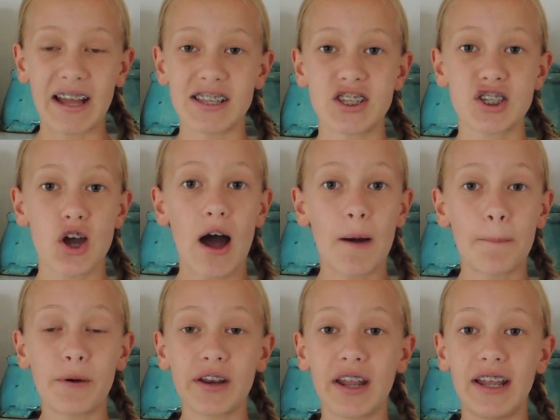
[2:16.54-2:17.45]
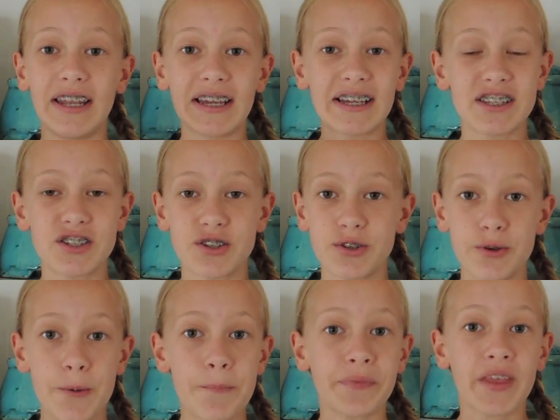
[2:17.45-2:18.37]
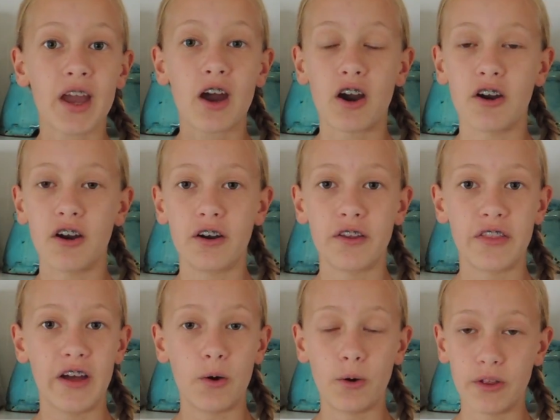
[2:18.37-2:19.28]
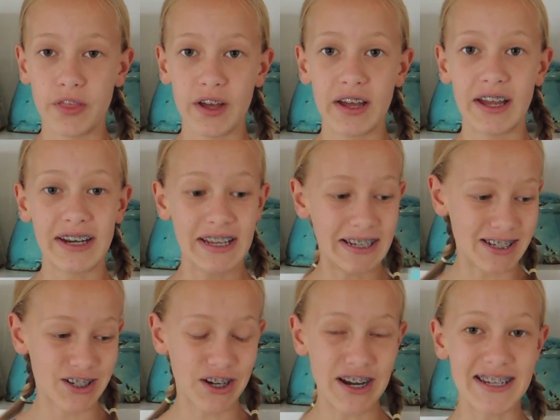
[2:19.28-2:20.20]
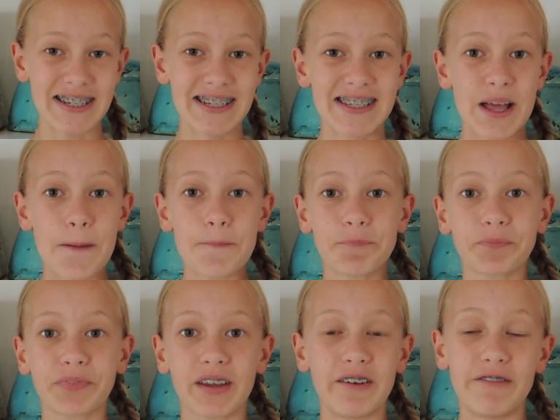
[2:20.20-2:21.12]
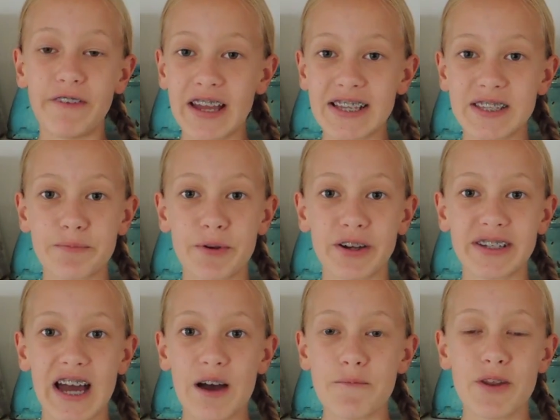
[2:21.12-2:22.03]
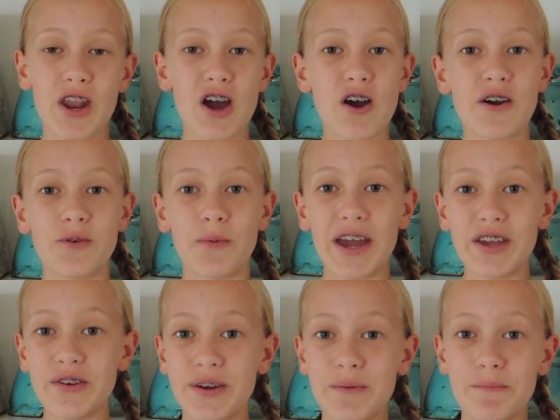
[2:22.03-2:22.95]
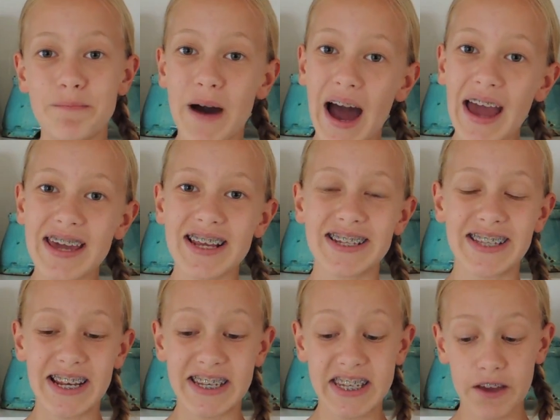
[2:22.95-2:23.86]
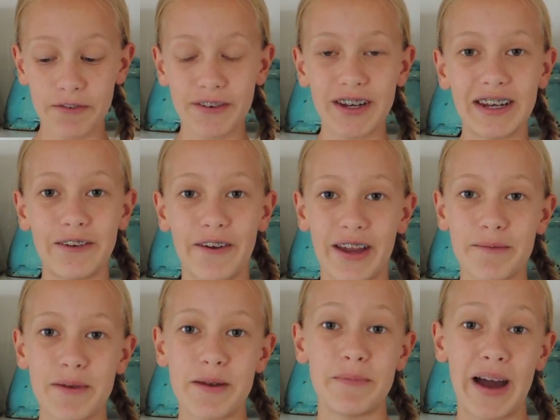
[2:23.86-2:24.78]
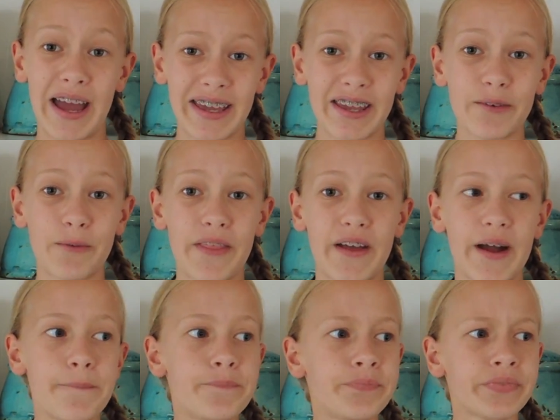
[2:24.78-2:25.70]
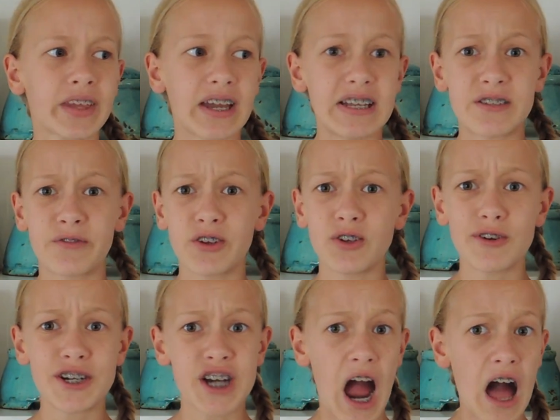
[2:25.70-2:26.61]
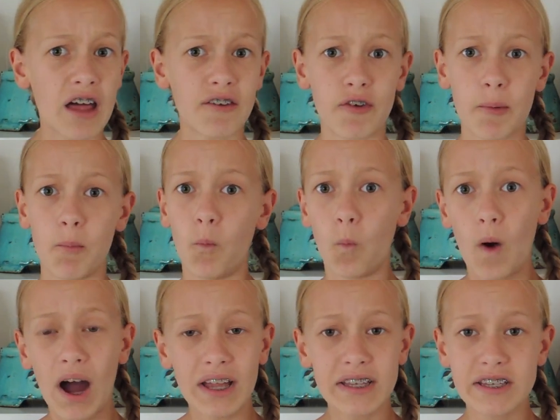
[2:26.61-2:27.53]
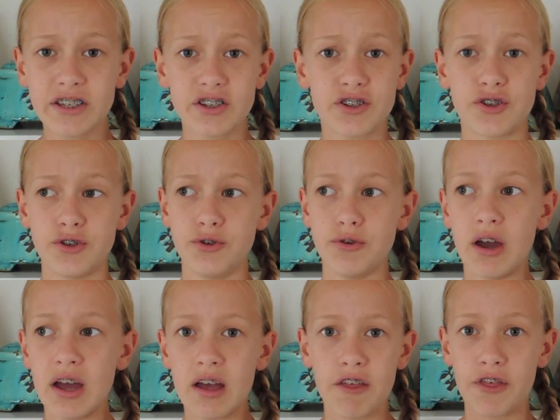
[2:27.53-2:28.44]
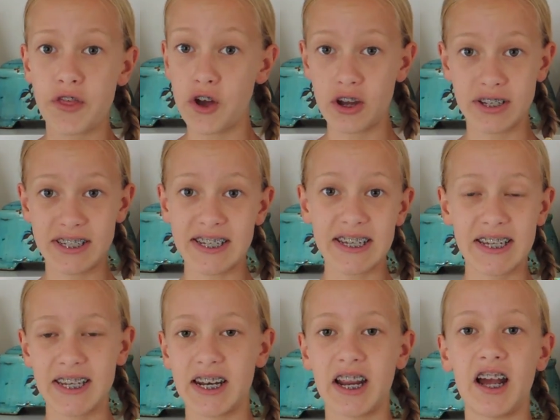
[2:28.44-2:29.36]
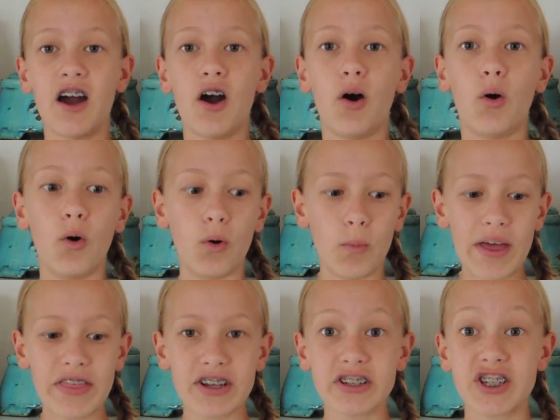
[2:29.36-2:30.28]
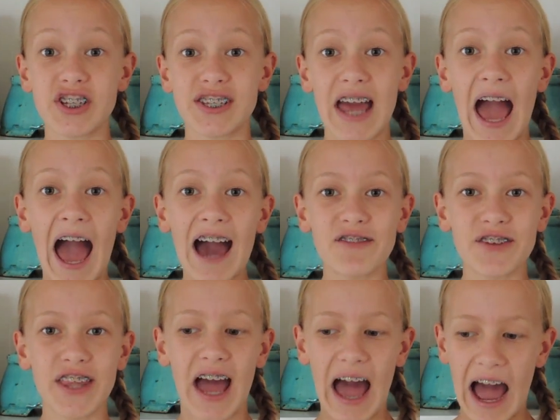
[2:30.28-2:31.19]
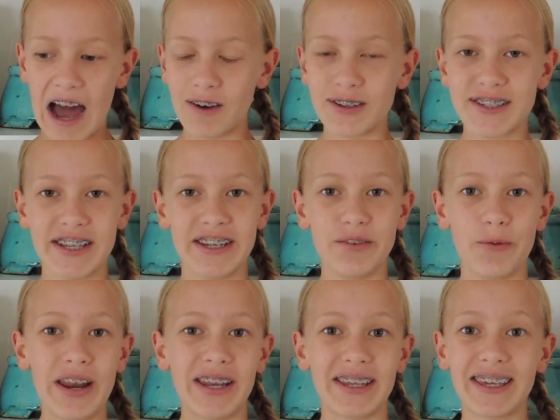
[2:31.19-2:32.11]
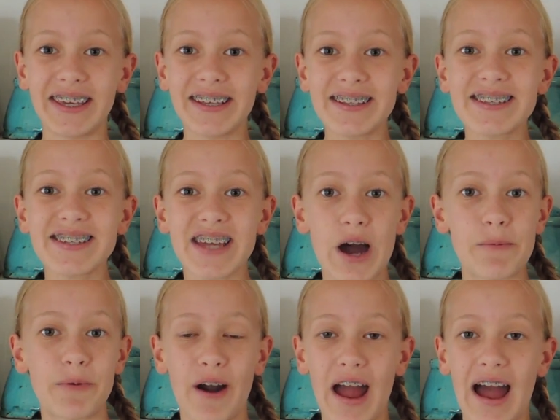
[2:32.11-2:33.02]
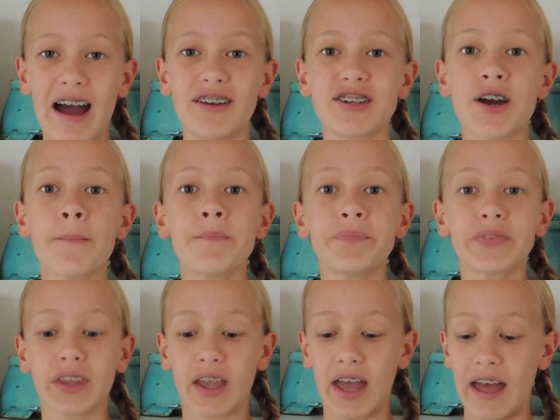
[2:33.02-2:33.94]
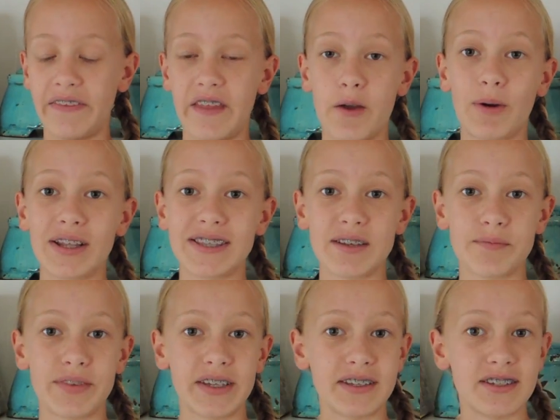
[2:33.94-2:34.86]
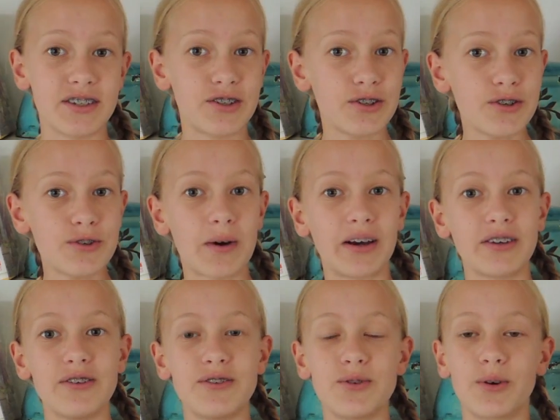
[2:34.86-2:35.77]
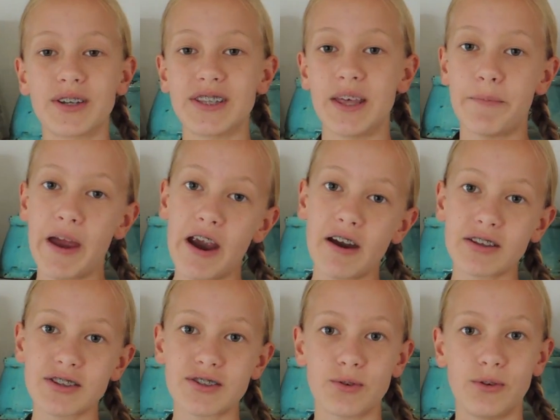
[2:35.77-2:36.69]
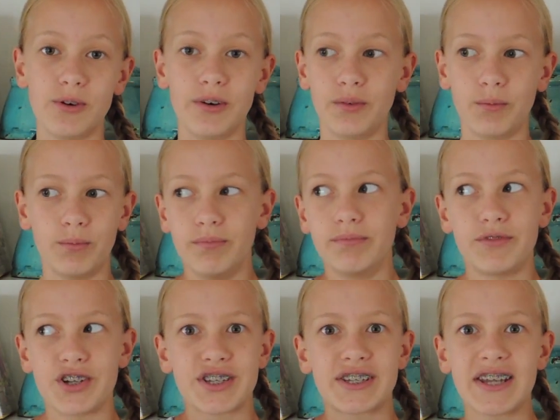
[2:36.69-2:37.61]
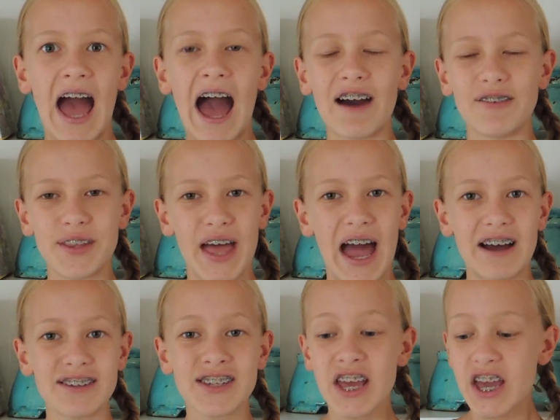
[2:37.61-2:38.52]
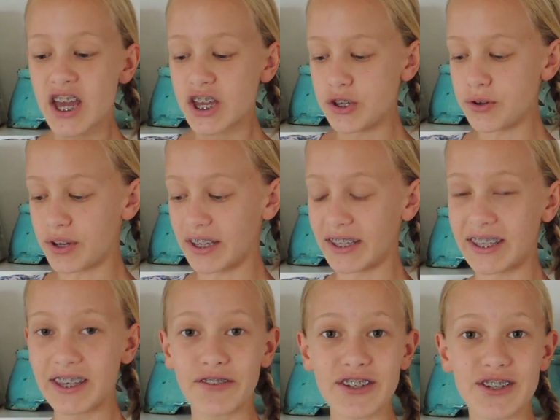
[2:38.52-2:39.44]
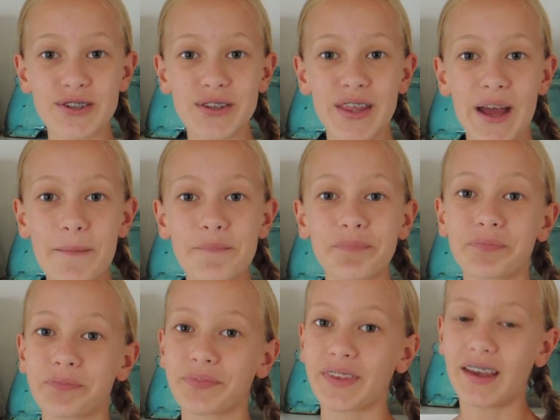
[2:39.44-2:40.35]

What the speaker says: And so I'll put a link to her, the author and illustrator's Facebook down below, and where you can buy it, because I definitely recommend buying it, whether it's for your child from 1 to 13, or whether it's just to have in the house, and when kids come around and they want something to do while you talk to their parents, or just to have in the house, you can give it to them.